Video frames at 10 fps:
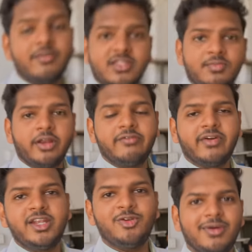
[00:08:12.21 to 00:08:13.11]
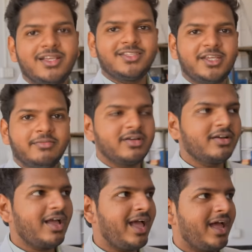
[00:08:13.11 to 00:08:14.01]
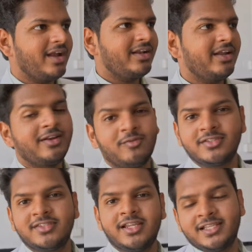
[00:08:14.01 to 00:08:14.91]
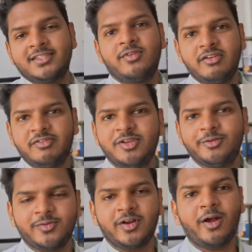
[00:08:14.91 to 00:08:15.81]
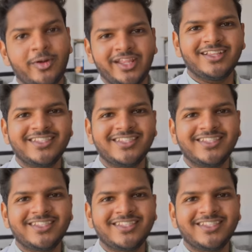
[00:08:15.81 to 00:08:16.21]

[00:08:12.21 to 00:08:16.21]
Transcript: was the modified NuBAS chamber, and it is the one which I use for counting the